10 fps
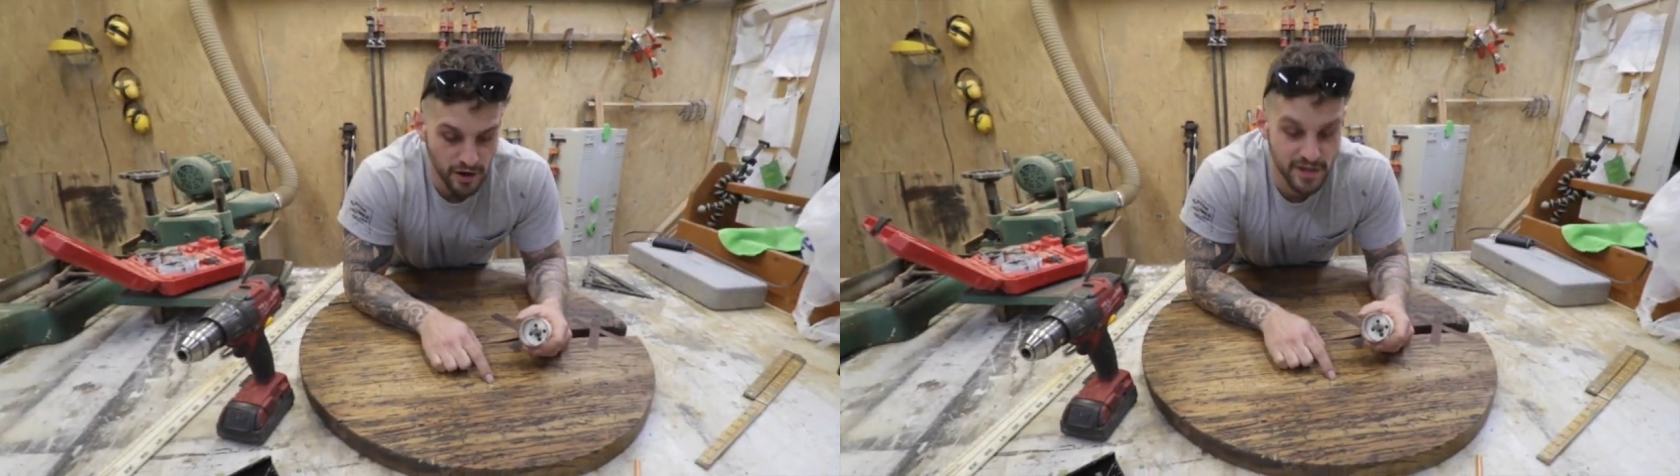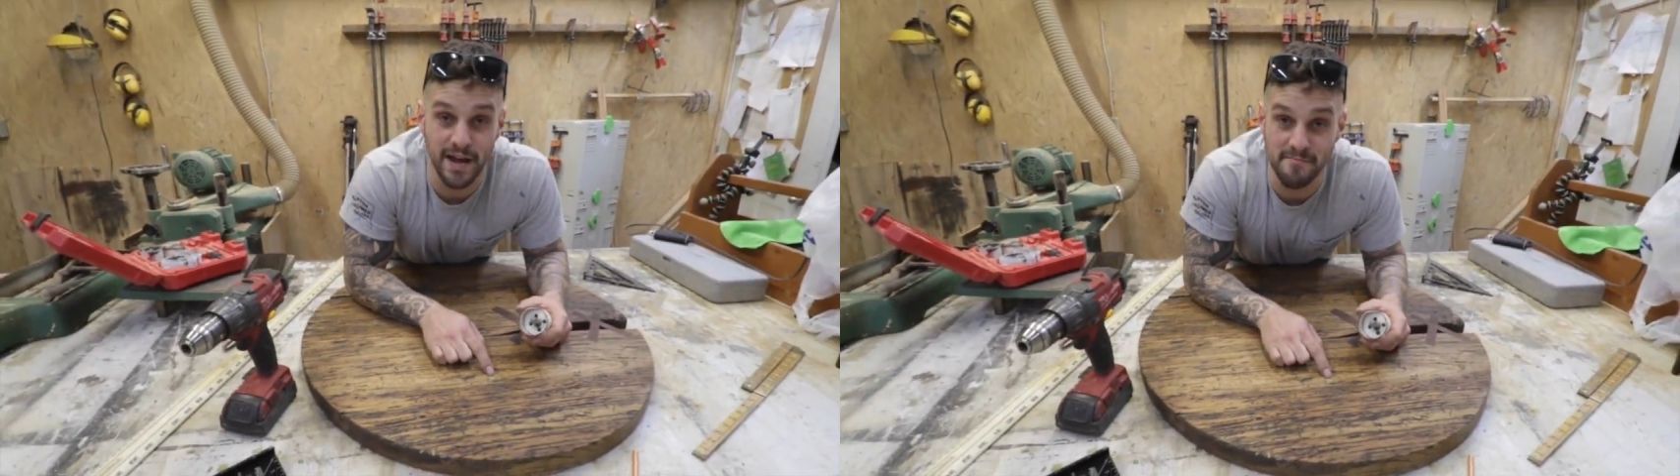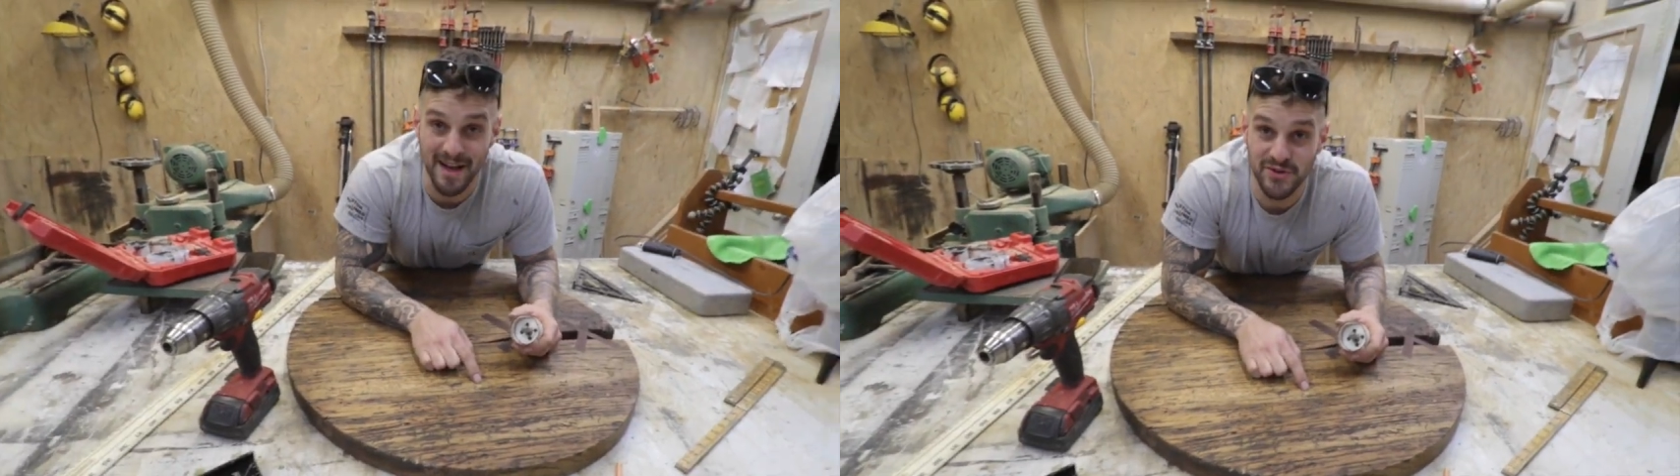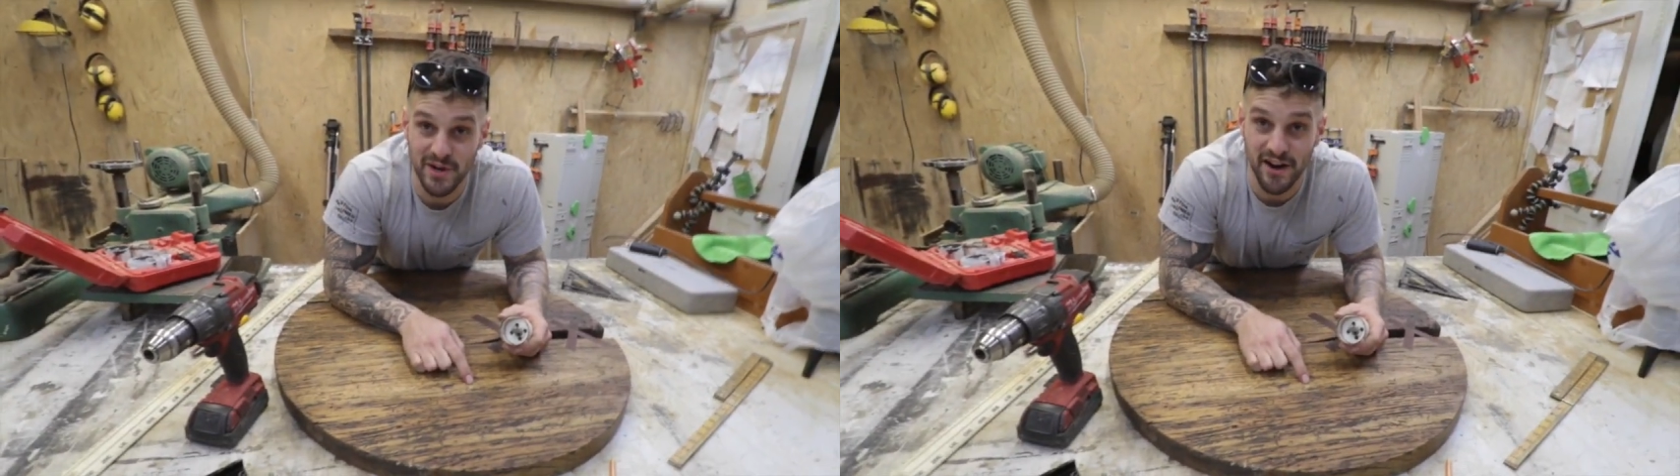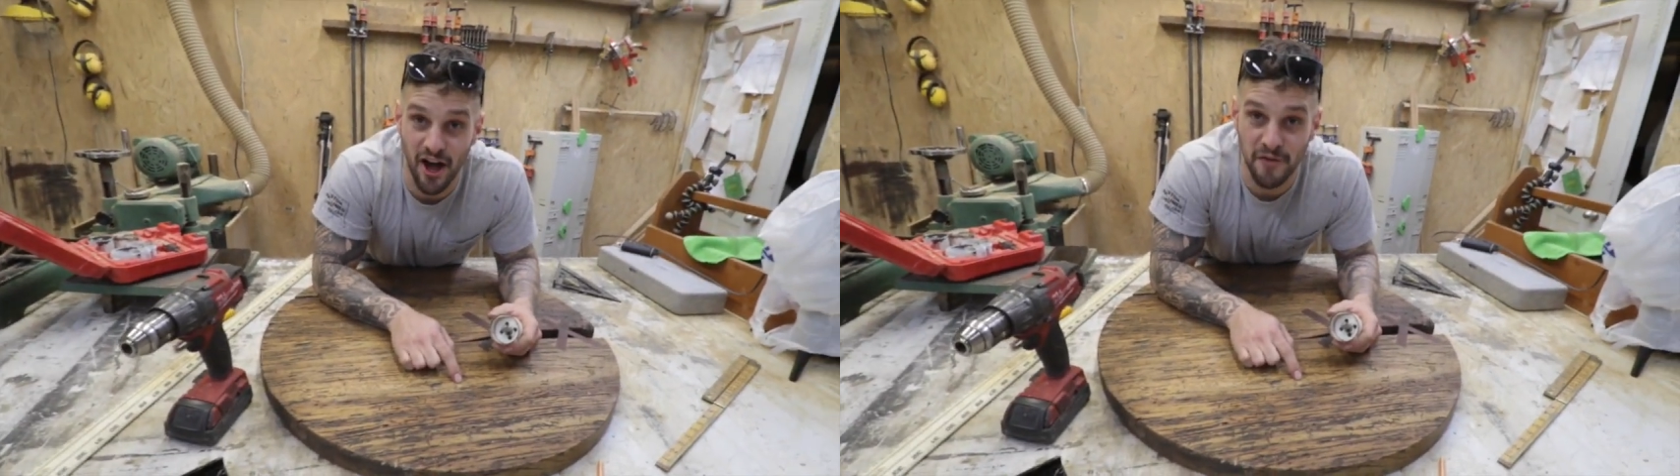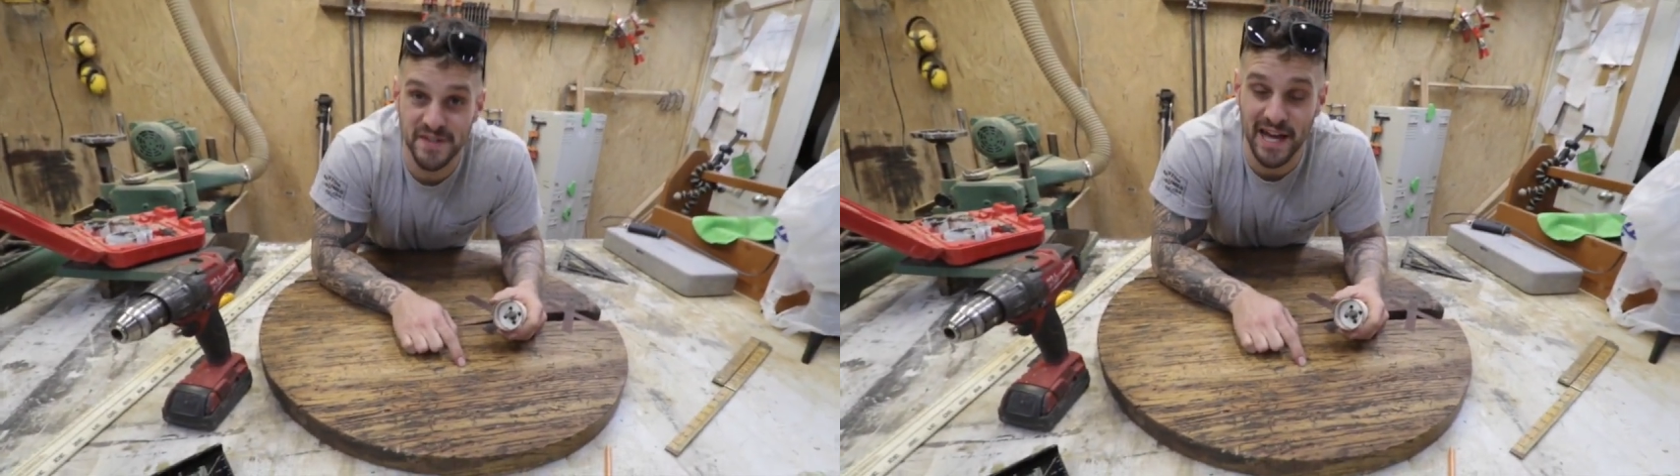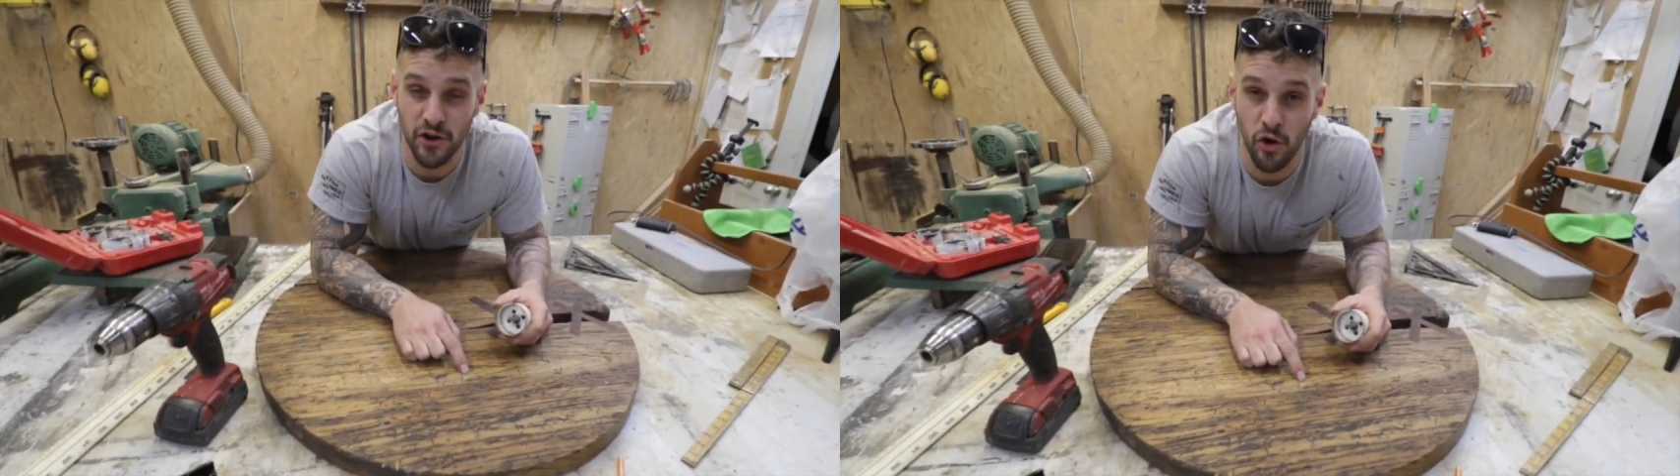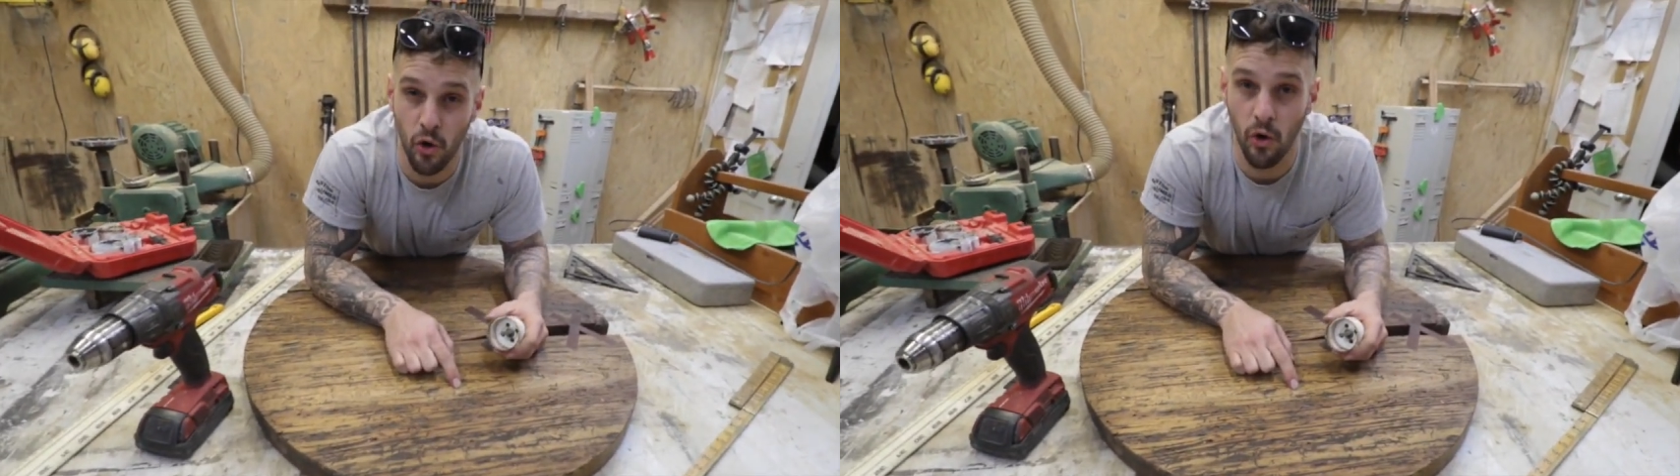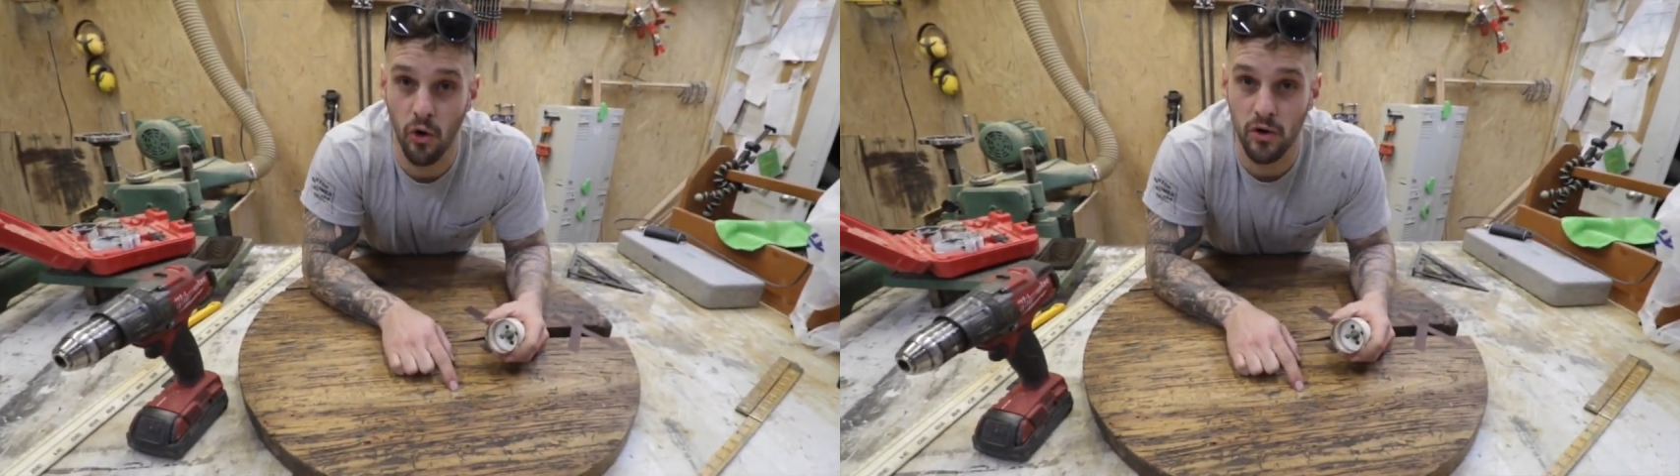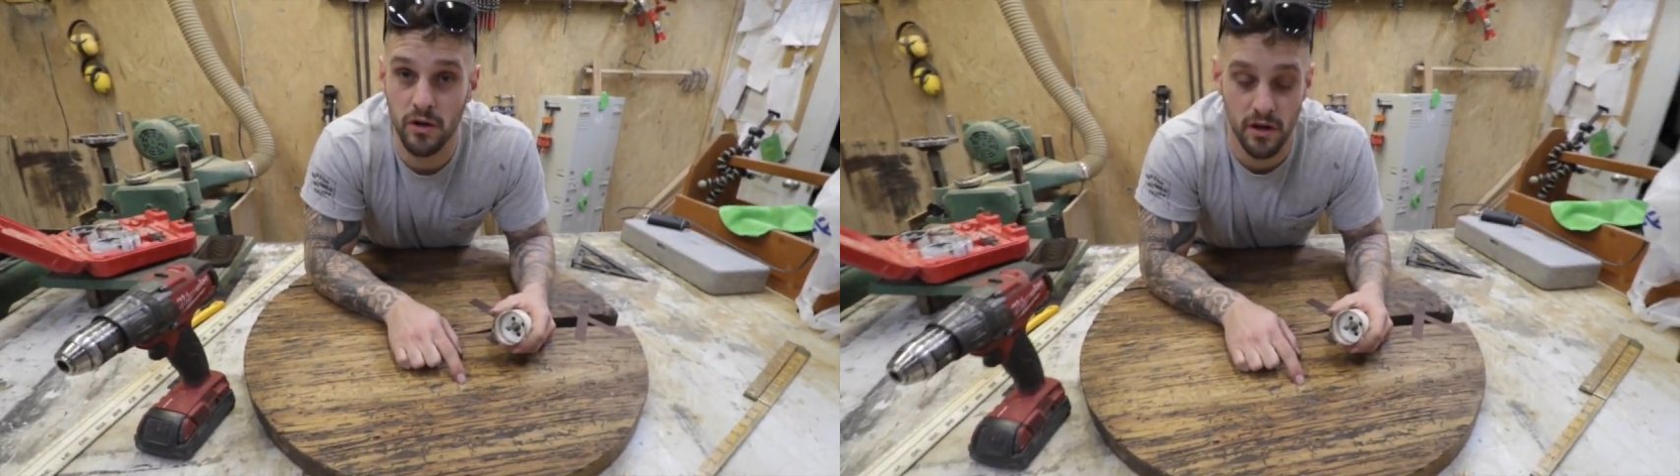Okay, measuring an off-center
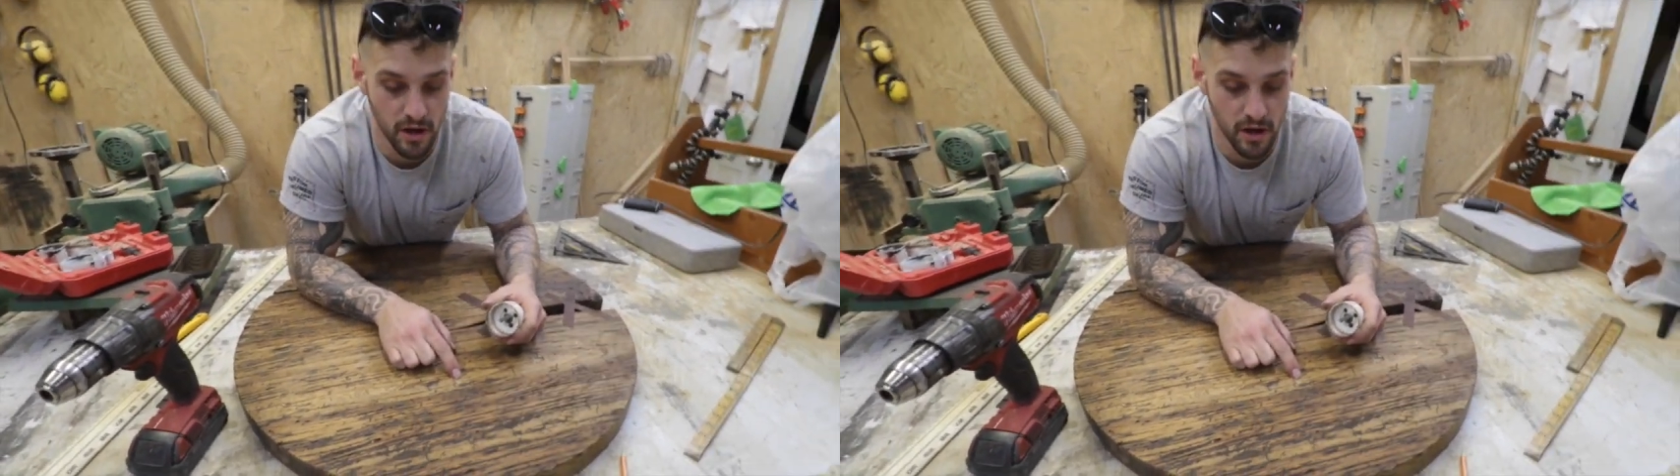hole